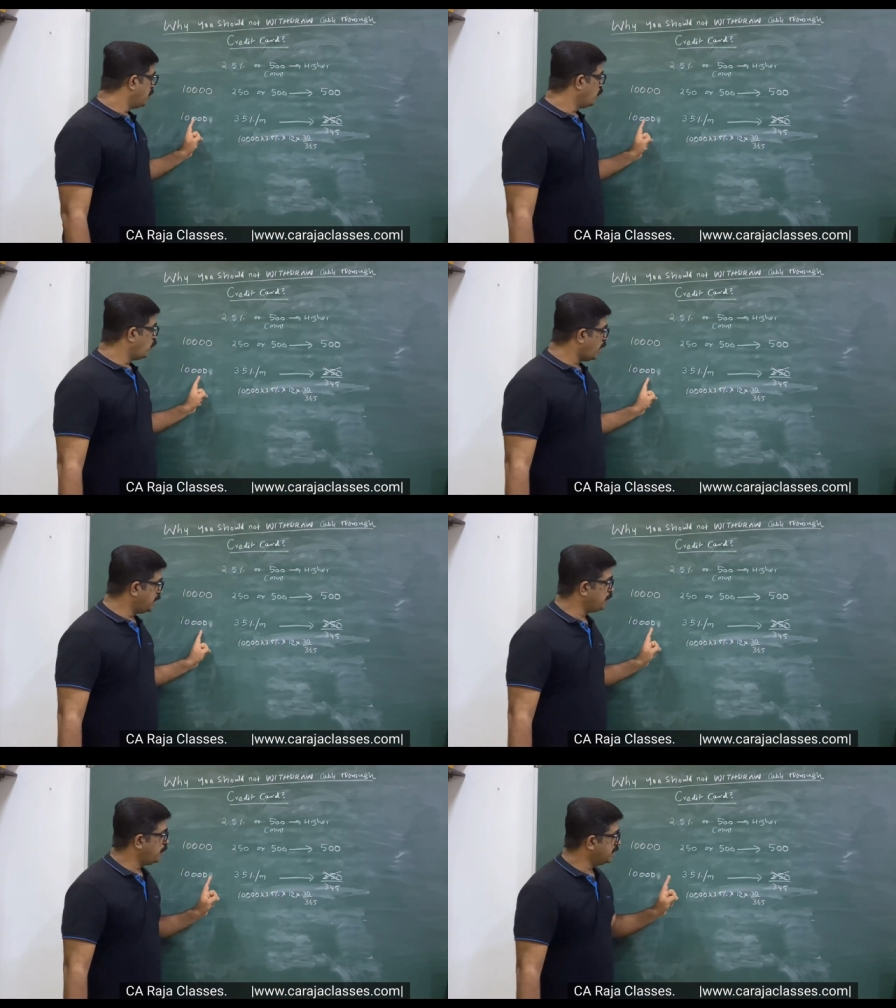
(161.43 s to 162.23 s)

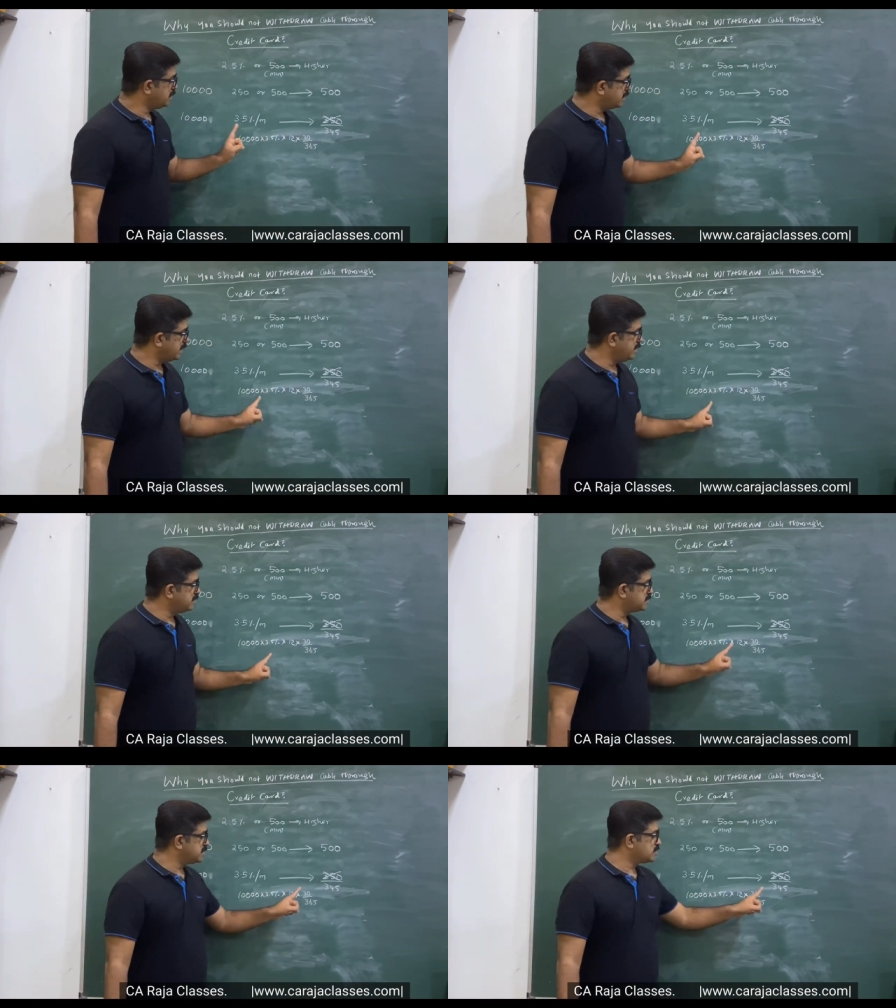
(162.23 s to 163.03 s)
one month
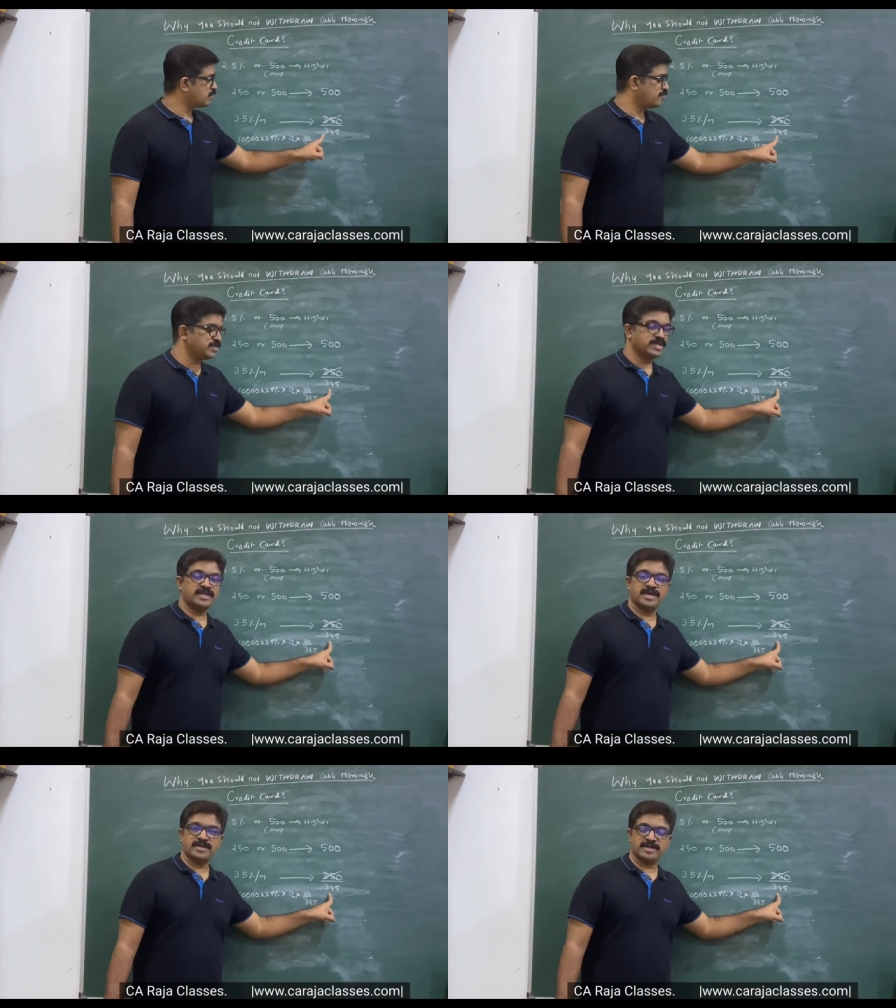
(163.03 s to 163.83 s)
interest of
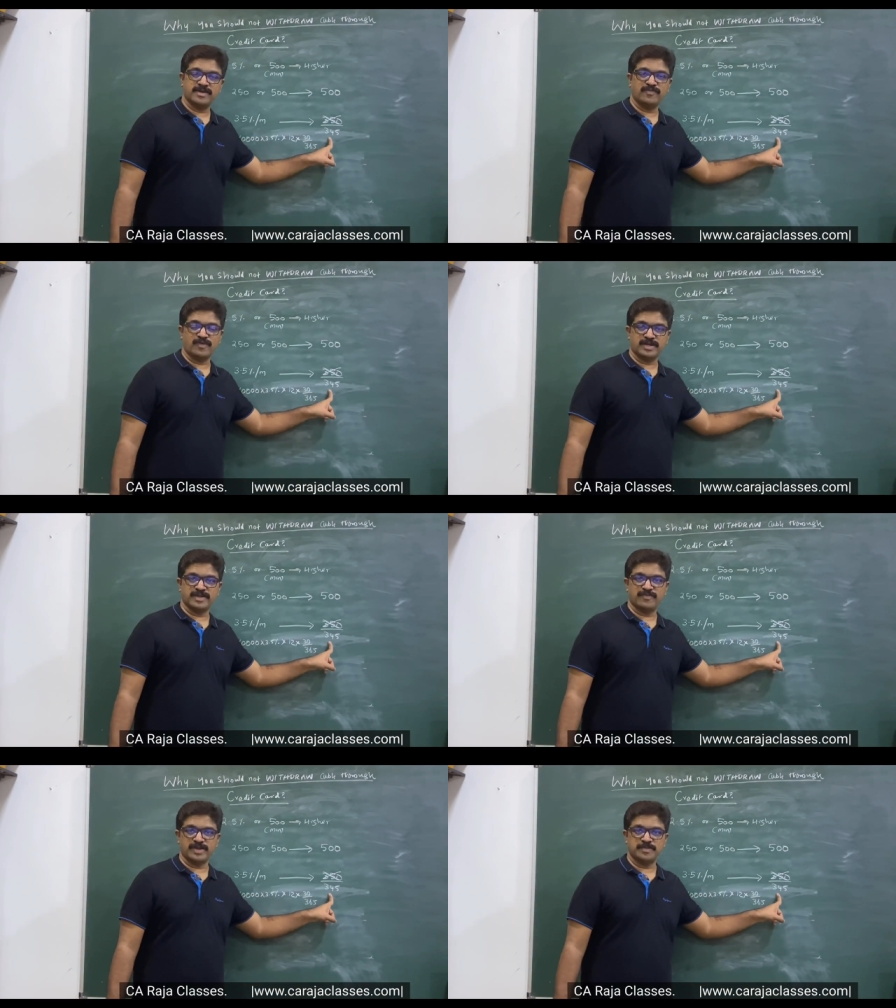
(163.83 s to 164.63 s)

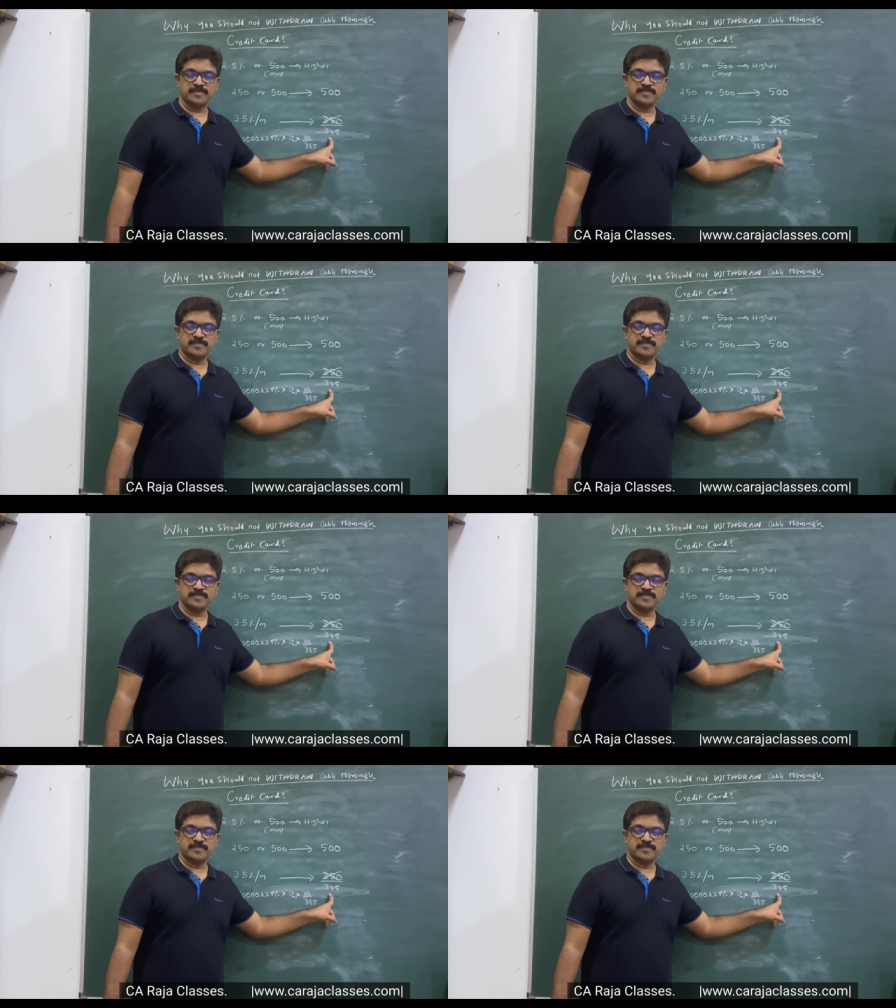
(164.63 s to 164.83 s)
345.